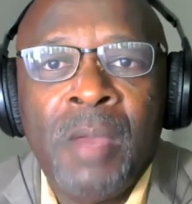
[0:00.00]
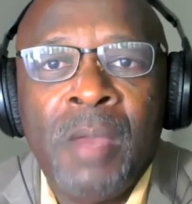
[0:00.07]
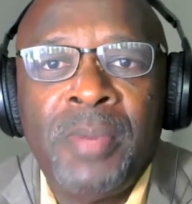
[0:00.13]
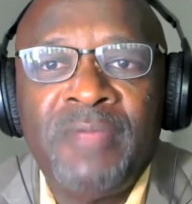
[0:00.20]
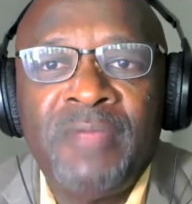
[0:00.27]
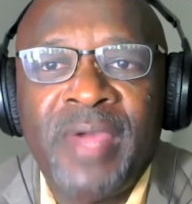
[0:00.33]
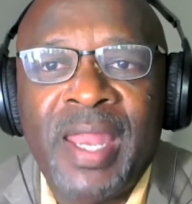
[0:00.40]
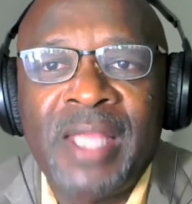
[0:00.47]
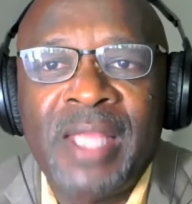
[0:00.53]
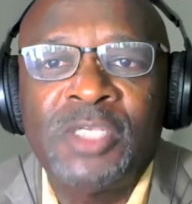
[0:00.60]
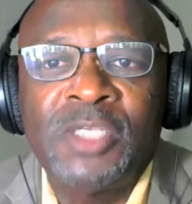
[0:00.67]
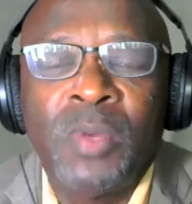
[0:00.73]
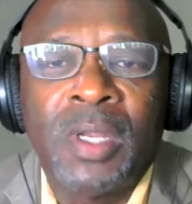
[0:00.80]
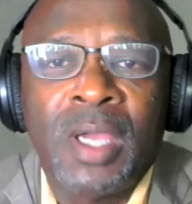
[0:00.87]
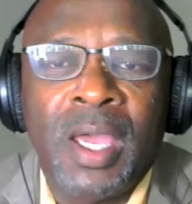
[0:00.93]
But Yvette,
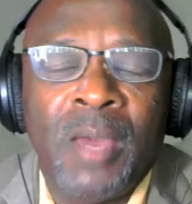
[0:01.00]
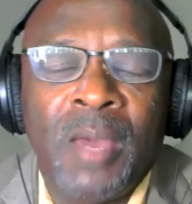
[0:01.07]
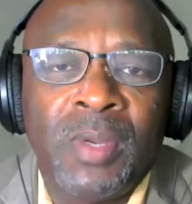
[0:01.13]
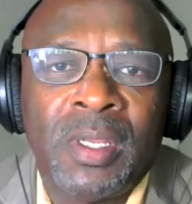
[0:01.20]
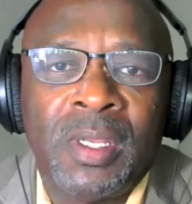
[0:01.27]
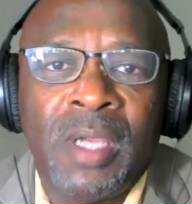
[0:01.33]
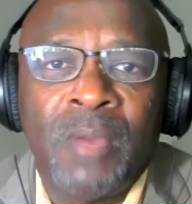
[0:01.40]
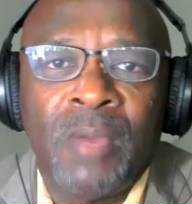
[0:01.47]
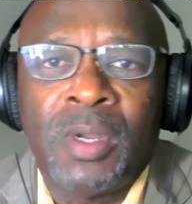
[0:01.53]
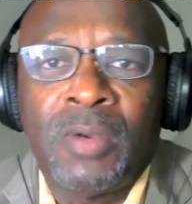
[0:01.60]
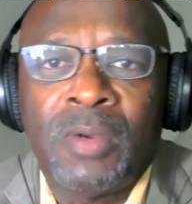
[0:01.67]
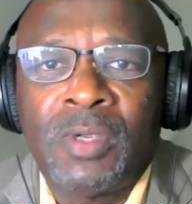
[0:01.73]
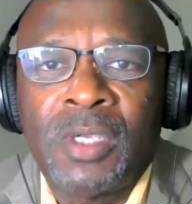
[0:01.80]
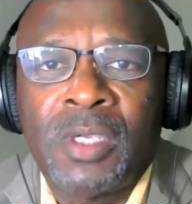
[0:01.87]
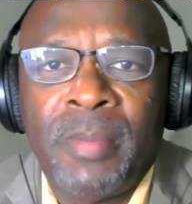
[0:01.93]
I want
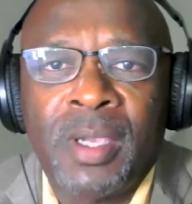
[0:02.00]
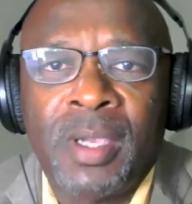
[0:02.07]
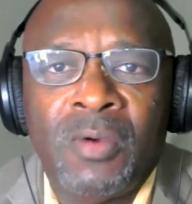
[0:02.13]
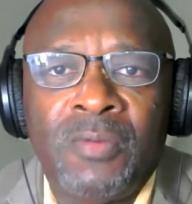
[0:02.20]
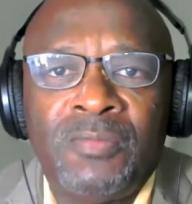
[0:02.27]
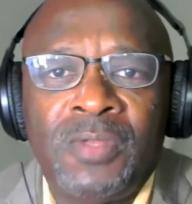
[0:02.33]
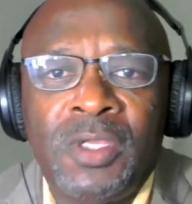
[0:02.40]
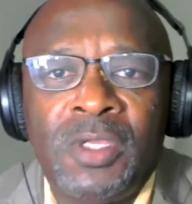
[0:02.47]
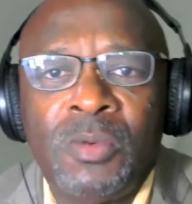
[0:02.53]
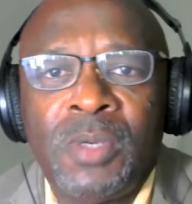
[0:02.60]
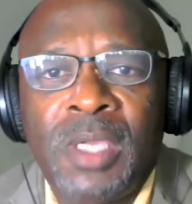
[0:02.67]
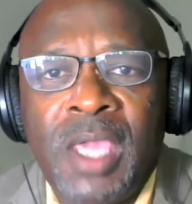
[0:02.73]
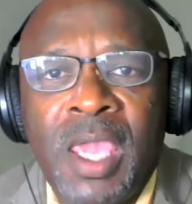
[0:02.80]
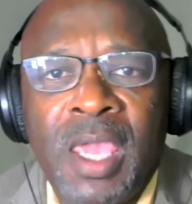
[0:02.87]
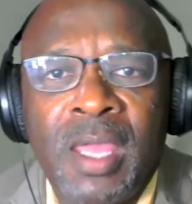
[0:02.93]
to come back over to you
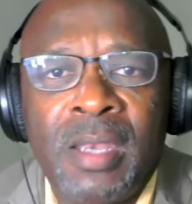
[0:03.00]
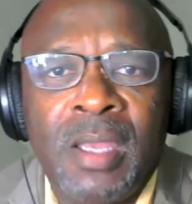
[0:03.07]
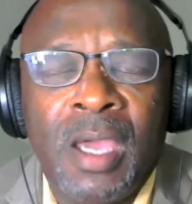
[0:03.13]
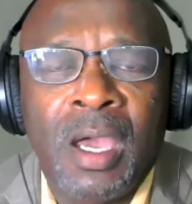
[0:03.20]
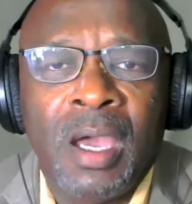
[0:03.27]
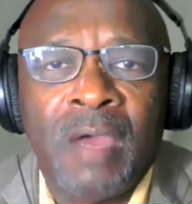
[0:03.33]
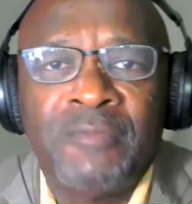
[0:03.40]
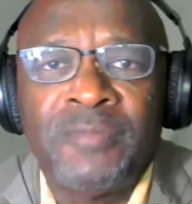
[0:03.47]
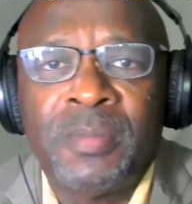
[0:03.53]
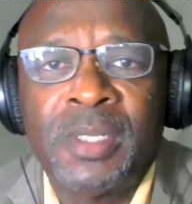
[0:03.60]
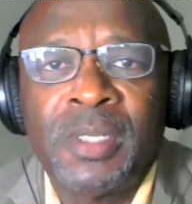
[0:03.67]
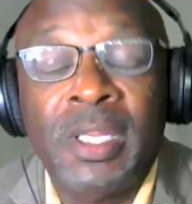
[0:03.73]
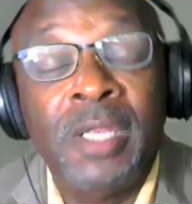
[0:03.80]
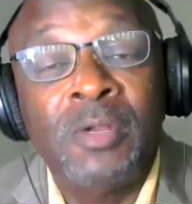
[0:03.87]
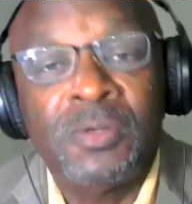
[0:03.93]
again from the
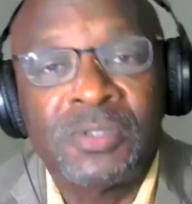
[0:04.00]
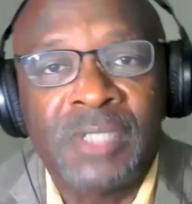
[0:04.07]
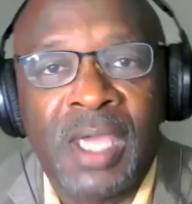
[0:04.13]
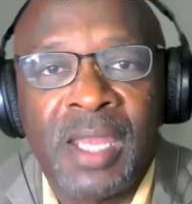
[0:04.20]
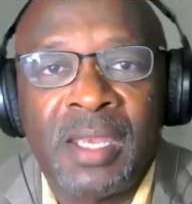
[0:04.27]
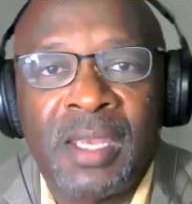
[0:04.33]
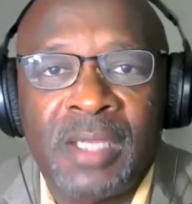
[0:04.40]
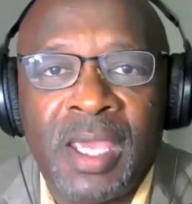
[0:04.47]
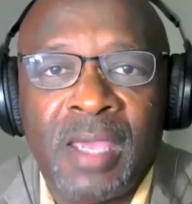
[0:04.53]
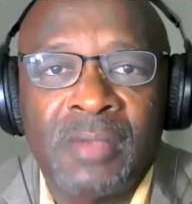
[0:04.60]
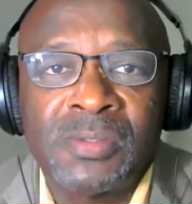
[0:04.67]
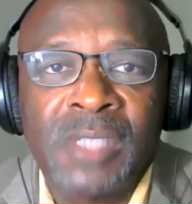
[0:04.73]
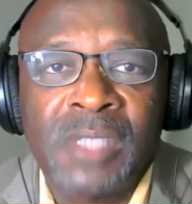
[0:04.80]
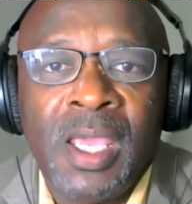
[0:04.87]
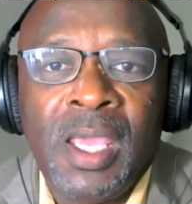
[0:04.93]
clinical side of the
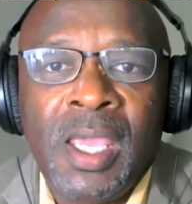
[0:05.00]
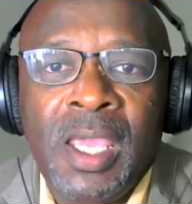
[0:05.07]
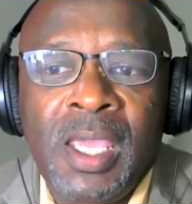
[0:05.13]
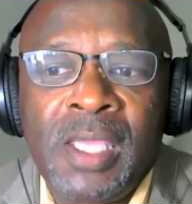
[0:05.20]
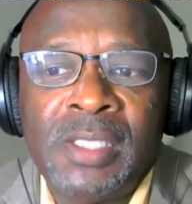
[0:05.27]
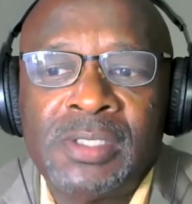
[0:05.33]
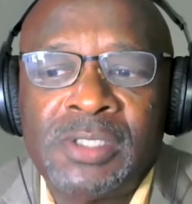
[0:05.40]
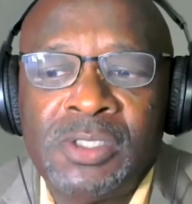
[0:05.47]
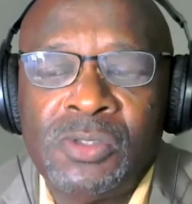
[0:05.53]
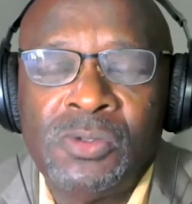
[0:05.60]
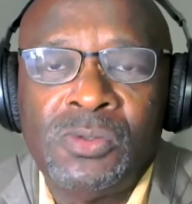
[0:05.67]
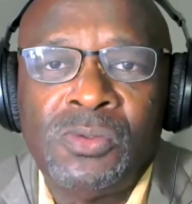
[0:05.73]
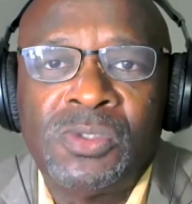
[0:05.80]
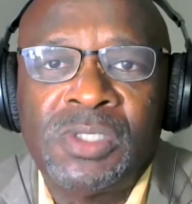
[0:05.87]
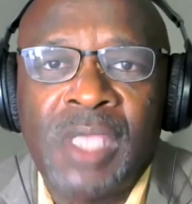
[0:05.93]
house, is
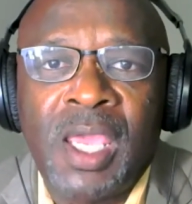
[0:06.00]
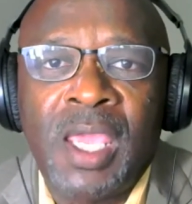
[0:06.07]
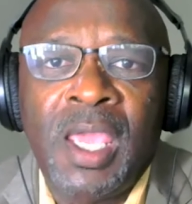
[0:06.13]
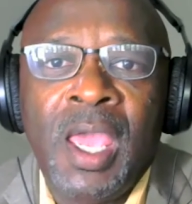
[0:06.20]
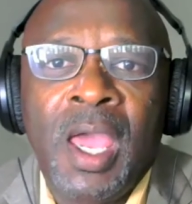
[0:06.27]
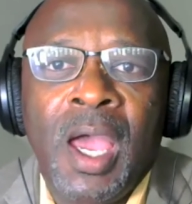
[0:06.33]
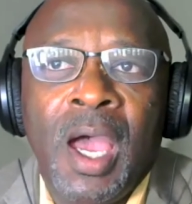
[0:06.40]
to say